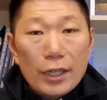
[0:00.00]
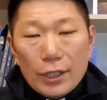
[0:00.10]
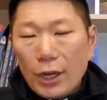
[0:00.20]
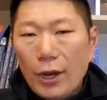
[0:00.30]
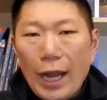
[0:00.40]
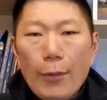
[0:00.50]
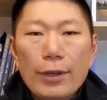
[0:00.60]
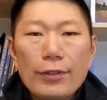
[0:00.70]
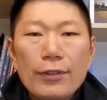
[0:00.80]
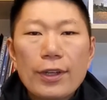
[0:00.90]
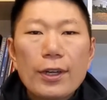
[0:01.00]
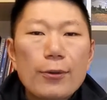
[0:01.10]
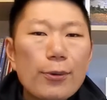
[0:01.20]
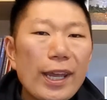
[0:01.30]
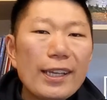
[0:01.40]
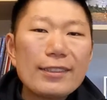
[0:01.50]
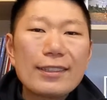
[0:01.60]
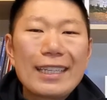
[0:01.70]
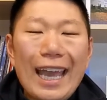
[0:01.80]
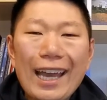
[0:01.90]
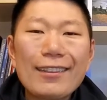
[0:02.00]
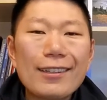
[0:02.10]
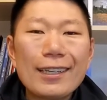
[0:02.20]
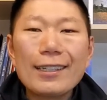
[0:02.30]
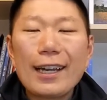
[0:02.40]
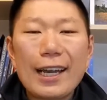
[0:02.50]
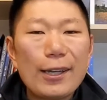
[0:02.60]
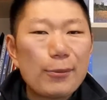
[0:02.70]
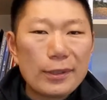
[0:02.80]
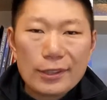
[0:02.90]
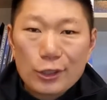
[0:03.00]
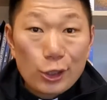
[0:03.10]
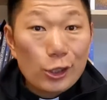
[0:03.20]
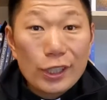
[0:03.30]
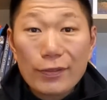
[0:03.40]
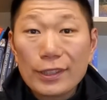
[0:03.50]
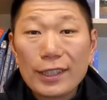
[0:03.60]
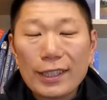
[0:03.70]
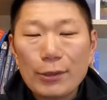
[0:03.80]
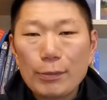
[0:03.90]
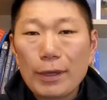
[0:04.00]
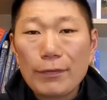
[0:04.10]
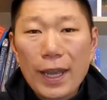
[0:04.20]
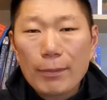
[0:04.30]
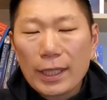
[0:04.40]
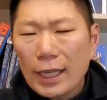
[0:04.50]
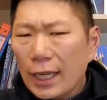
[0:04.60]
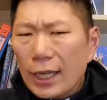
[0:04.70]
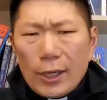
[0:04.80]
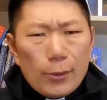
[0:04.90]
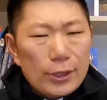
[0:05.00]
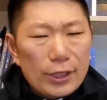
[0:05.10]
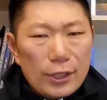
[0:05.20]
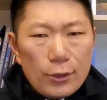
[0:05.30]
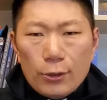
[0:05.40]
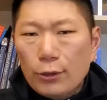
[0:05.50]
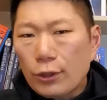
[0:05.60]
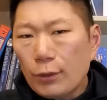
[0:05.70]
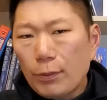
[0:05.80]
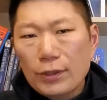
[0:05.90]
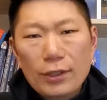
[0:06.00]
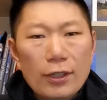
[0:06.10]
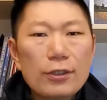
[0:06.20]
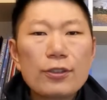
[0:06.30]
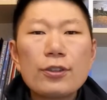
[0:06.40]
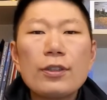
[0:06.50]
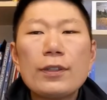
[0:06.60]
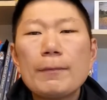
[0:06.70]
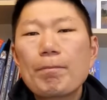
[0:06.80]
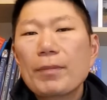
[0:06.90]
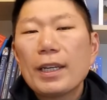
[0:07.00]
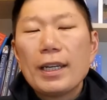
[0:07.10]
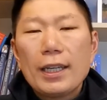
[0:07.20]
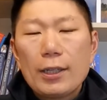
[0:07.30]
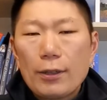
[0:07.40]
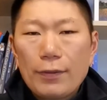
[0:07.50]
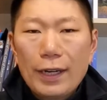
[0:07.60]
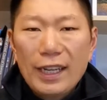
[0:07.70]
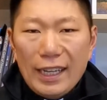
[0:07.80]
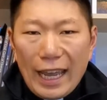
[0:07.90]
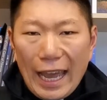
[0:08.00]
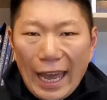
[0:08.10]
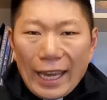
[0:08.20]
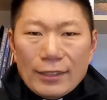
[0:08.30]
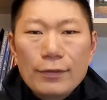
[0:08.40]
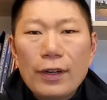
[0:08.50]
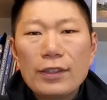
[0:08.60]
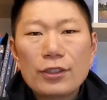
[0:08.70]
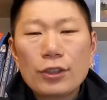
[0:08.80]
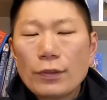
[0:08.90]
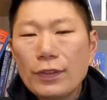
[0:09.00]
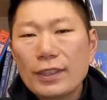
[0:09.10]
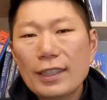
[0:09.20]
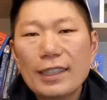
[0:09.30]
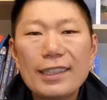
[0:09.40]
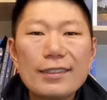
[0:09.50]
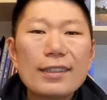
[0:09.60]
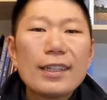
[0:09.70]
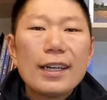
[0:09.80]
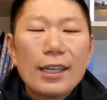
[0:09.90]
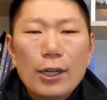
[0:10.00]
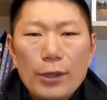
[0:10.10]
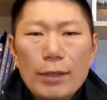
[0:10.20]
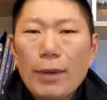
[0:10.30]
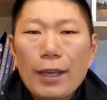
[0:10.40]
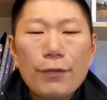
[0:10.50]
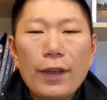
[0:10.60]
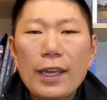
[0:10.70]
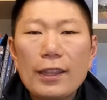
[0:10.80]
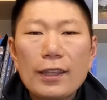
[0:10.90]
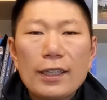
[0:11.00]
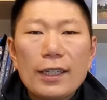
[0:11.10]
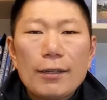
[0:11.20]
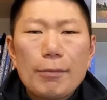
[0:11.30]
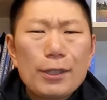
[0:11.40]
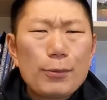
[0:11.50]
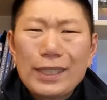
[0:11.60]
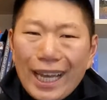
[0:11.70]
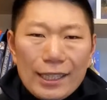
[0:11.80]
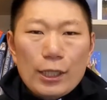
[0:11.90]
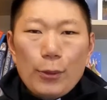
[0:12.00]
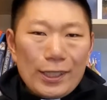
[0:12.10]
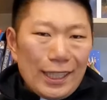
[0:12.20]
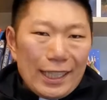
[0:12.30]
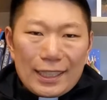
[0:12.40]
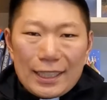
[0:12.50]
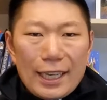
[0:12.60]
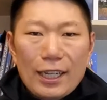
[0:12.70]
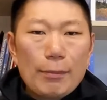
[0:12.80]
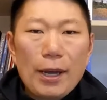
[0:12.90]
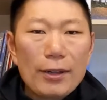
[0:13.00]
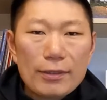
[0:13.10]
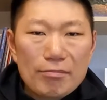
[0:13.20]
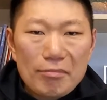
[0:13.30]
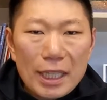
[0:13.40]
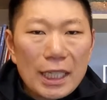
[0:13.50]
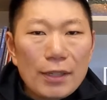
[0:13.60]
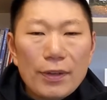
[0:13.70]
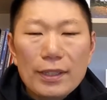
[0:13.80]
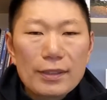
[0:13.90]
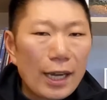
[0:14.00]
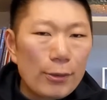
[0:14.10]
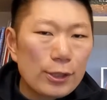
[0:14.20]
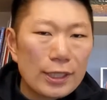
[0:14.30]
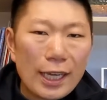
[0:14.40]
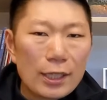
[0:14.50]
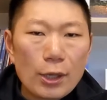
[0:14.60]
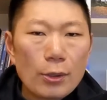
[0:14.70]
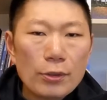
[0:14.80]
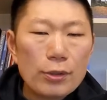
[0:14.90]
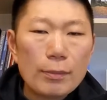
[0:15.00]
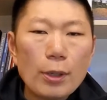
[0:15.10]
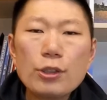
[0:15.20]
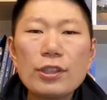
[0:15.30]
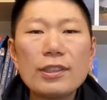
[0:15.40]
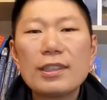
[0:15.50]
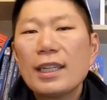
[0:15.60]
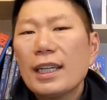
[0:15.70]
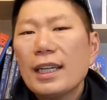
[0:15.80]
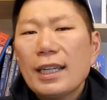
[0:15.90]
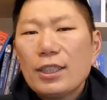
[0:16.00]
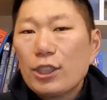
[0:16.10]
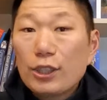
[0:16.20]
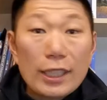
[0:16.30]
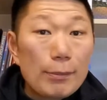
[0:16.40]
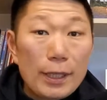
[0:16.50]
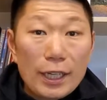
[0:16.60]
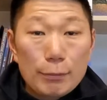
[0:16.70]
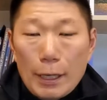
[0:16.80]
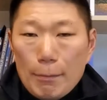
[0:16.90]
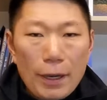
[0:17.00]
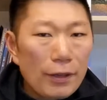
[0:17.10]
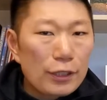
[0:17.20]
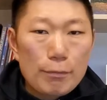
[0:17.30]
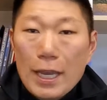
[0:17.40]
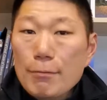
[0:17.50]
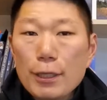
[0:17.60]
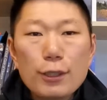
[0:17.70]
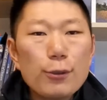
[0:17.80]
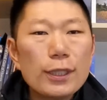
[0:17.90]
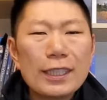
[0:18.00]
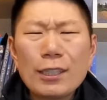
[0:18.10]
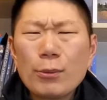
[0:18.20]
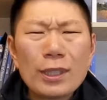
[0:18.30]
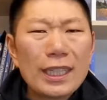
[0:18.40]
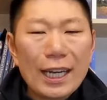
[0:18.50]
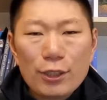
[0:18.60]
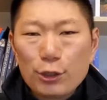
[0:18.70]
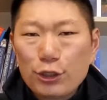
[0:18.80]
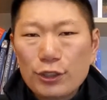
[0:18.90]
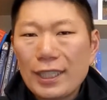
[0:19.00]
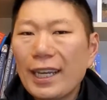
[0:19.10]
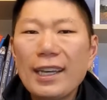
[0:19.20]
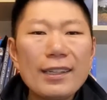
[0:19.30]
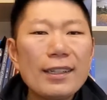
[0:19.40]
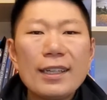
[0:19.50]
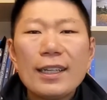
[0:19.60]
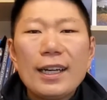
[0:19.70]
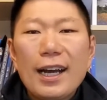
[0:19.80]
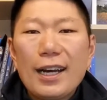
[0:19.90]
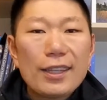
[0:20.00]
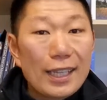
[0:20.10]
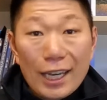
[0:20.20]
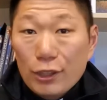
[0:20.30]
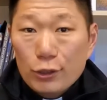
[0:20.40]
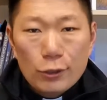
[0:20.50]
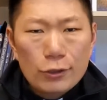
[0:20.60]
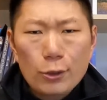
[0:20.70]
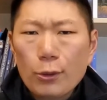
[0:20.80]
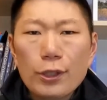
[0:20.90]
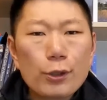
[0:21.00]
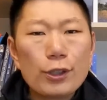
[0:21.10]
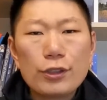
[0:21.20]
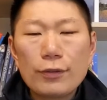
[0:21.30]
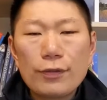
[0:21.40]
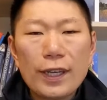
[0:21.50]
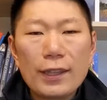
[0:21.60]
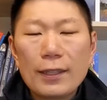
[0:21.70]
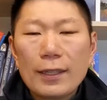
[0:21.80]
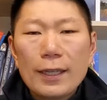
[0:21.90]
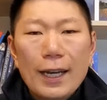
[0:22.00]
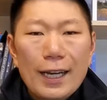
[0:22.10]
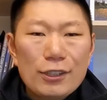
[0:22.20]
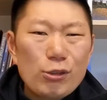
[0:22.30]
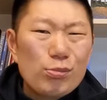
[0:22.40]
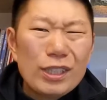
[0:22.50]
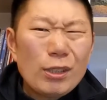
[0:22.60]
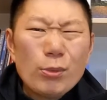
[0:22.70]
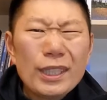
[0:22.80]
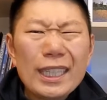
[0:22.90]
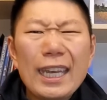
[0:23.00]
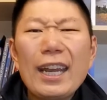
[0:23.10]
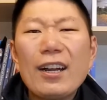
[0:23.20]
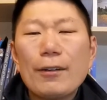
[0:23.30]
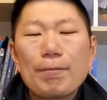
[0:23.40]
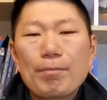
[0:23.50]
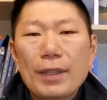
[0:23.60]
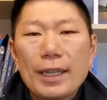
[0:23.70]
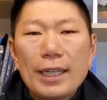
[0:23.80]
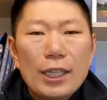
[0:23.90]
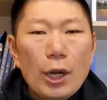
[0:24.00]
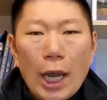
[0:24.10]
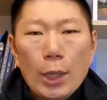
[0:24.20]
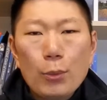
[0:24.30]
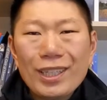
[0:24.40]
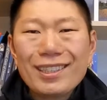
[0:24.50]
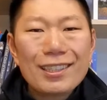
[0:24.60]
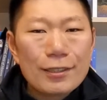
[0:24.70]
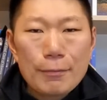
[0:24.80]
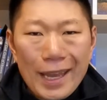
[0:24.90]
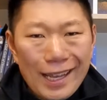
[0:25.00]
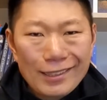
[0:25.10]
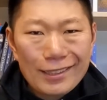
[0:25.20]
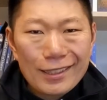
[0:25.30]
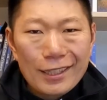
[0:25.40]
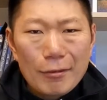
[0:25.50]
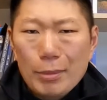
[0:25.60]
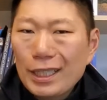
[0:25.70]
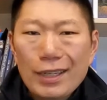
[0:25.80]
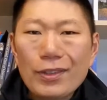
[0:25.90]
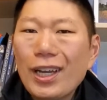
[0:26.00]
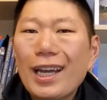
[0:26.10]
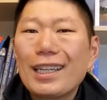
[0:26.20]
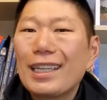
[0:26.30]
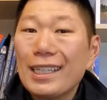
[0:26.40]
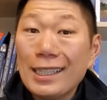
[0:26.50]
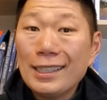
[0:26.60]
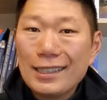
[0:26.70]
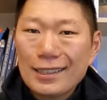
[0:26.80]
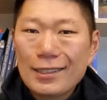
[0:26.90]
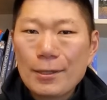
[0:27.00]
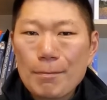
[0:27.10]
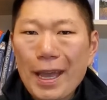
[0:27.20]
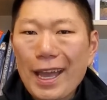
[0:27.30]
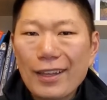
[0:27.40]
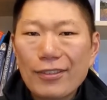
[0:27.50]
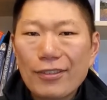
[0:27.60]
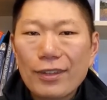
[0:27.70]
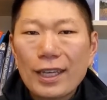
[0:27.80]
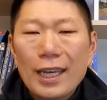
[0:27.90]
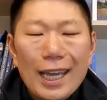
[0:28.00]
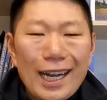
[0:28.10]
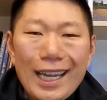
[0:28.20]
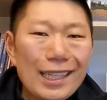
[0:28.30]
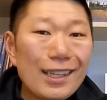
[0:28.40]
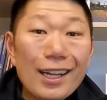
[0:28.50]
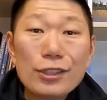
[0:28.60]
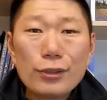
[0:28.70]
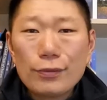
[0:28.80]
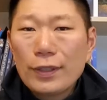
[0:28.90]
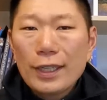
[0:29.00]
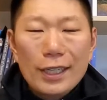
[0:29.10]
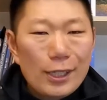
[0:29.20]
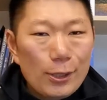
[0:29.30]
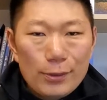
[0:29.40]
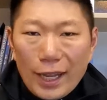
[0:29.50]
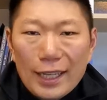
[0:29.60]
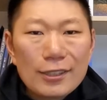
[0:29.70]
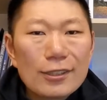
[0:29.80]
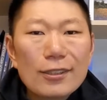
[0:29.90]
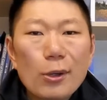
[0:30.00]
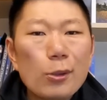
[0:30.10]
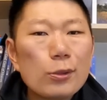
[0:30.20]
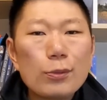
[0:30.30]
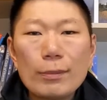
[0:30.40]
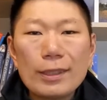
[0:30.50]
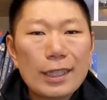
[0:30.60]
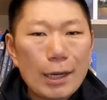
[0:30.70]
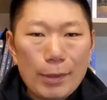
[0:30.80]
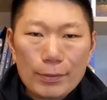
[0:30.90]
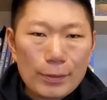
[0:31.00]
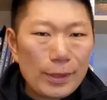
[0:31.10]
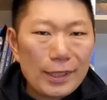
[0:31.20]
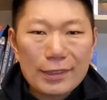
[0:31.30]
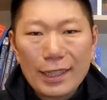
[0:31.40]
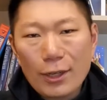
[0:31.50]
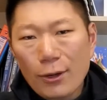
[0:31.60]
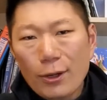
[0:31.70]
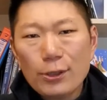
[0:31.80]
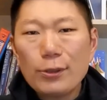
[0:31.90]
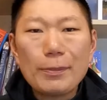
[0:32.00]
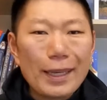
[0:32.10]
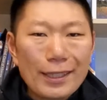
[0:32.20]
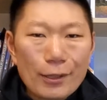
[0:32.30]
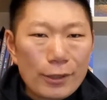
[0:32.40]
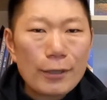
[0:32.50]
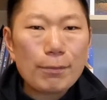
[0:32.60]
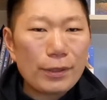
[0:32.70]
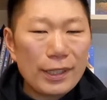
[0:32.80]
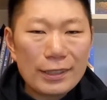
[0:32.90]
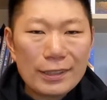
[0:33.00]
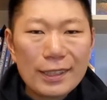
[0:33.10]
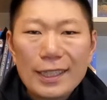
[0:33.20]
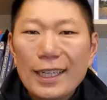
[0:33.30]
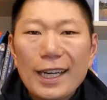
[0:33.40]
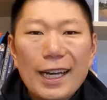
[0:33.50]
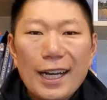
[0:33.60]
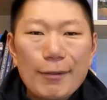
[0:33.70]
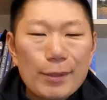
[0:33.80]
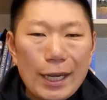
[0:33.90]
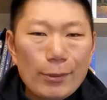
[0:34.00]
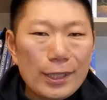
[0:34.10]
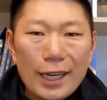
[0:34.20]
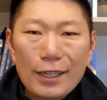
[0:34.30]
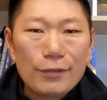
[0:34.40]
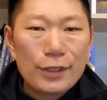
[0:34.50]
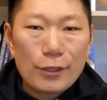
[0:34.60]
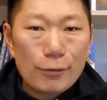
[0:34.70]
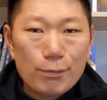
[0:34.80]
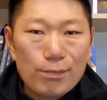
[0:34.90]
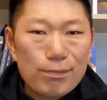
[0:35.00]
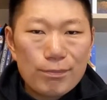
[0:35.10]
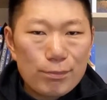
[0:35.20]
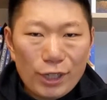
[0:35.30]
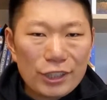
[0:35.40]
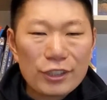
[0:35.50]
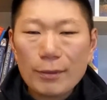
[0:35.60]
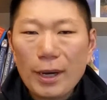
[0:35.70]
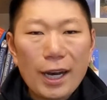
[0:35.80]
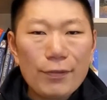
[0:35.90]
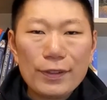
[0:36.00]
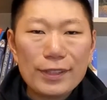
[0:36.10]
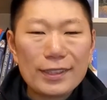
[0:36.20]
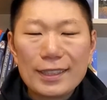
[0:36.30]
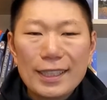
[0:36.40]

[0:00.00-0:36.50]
I was raised Catholic. I went to church every Sunday with my family, was in the youth group, was an altar server, very active on the surface at least, in my faith. But the reality was I didn't care about any of it. I was just kind of going through the motions, just did it because my parents made me do it, didn't really understand the Catholic Church or the Christian faith, so didn't really care. I went to Mass, but I never got into Mass. And I had lots of, nice old women come up to me and say, oh, you'd make a great priest, but I would kind of, brush them off and just,